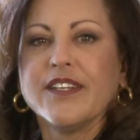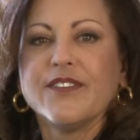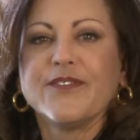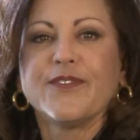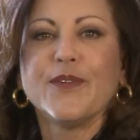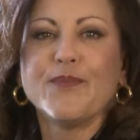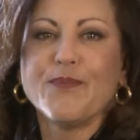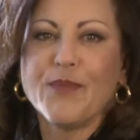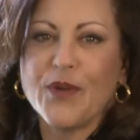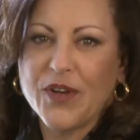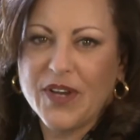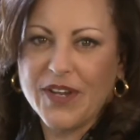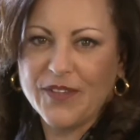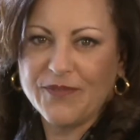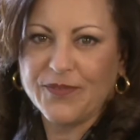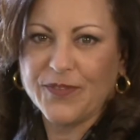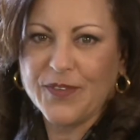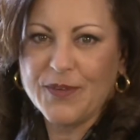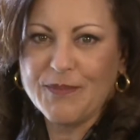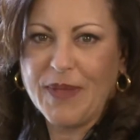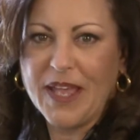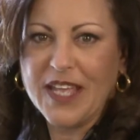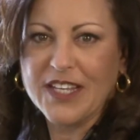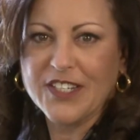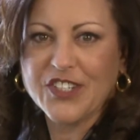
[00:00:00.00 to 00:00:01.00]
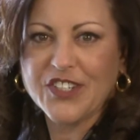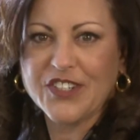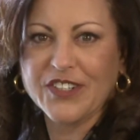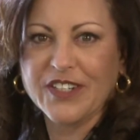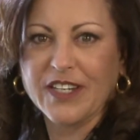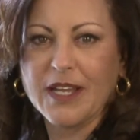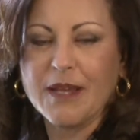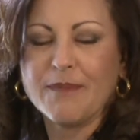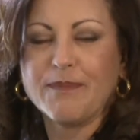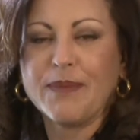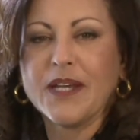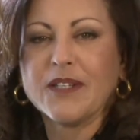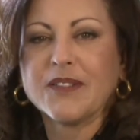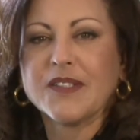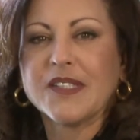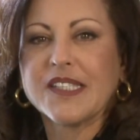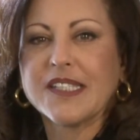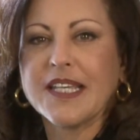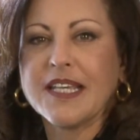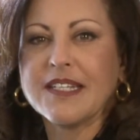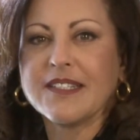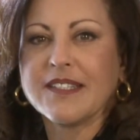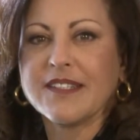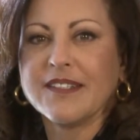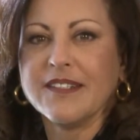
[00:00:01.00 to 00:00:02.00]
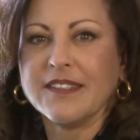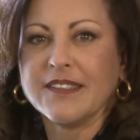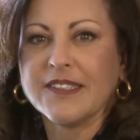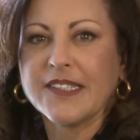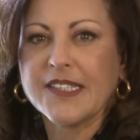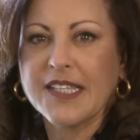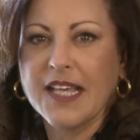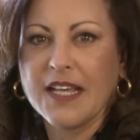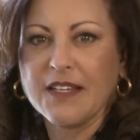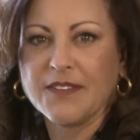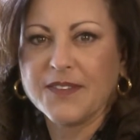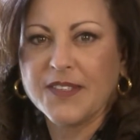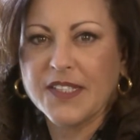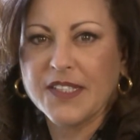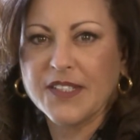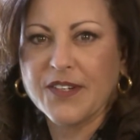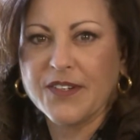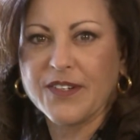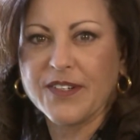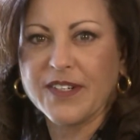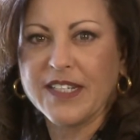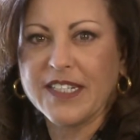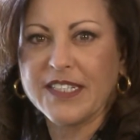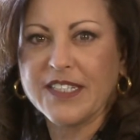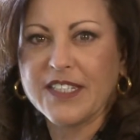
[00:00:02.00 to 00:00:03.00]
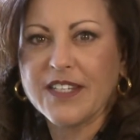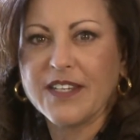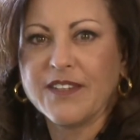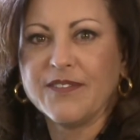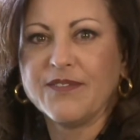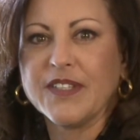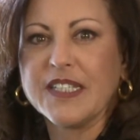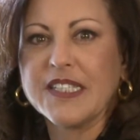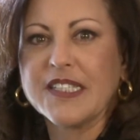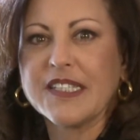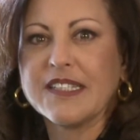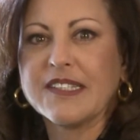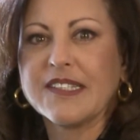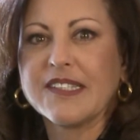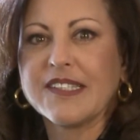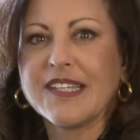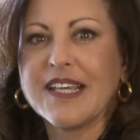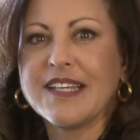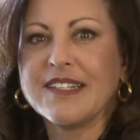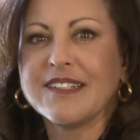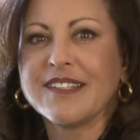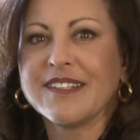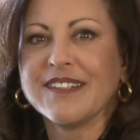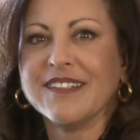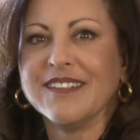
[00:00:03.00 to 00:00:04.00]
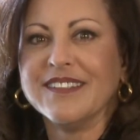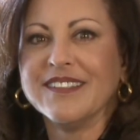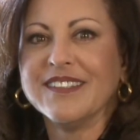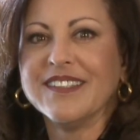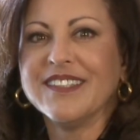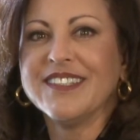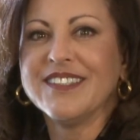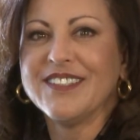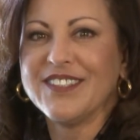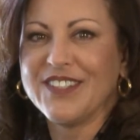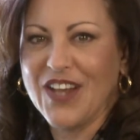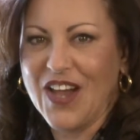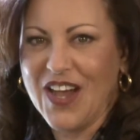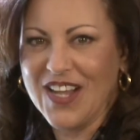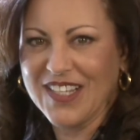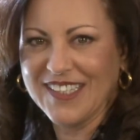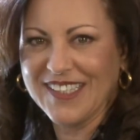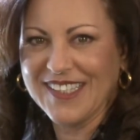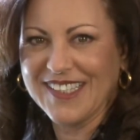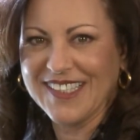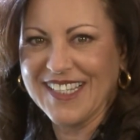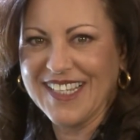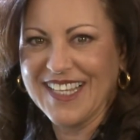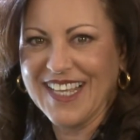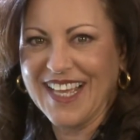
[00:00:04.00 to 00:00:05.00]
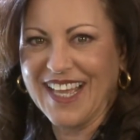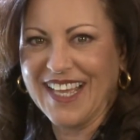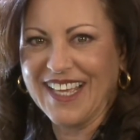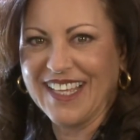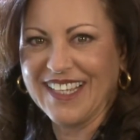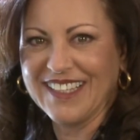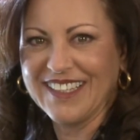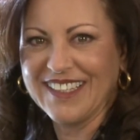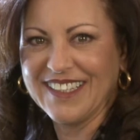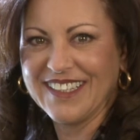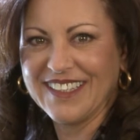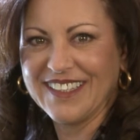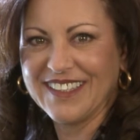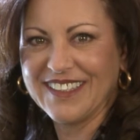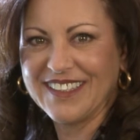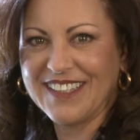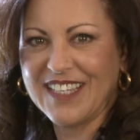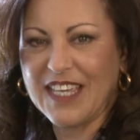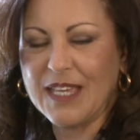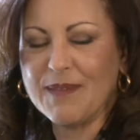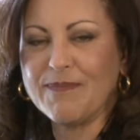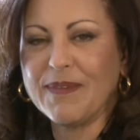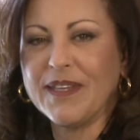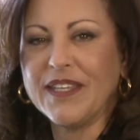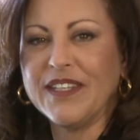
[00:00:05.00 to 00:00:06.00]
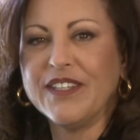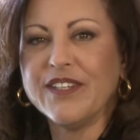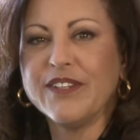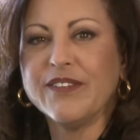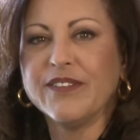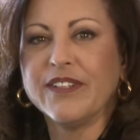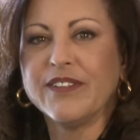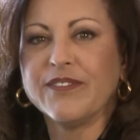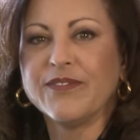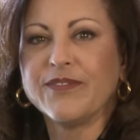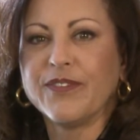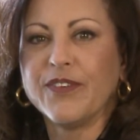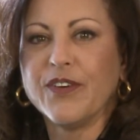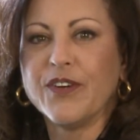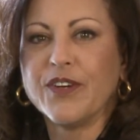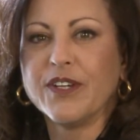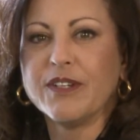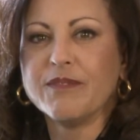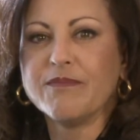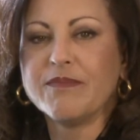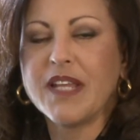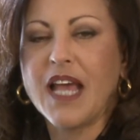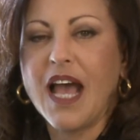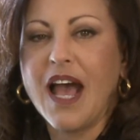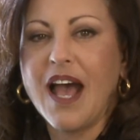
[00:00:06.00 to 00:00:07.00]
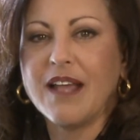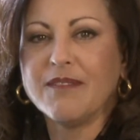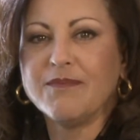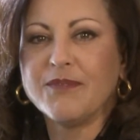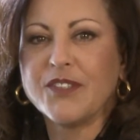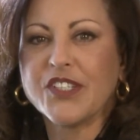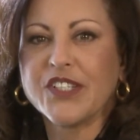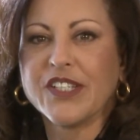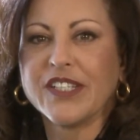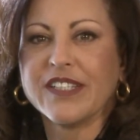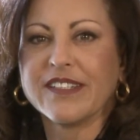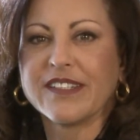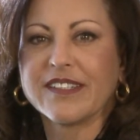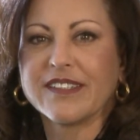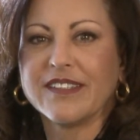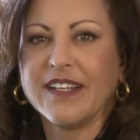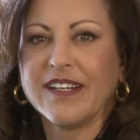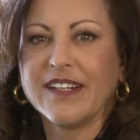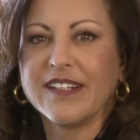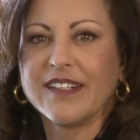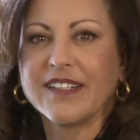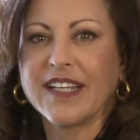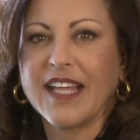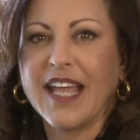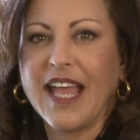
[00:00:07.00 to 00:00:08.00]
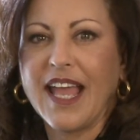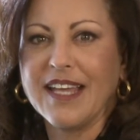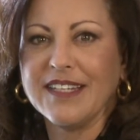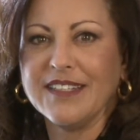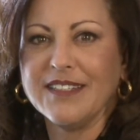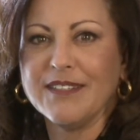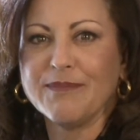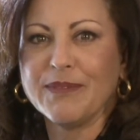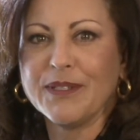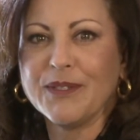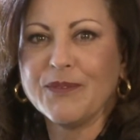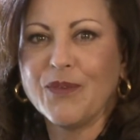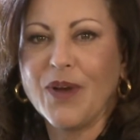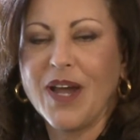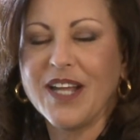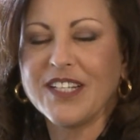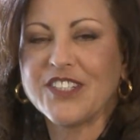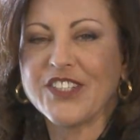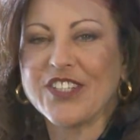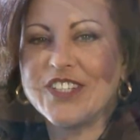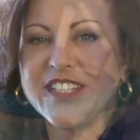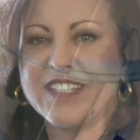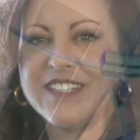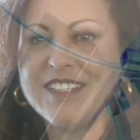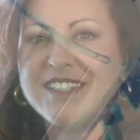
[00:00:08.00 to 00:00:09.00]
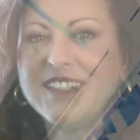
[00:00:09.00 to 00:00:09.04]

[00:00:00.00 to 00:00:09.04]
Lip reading: For more information about Sentinel Self-Storage, visit sentinel.ca. Keeping you informed, I'm Sheila Clark, and you've been watching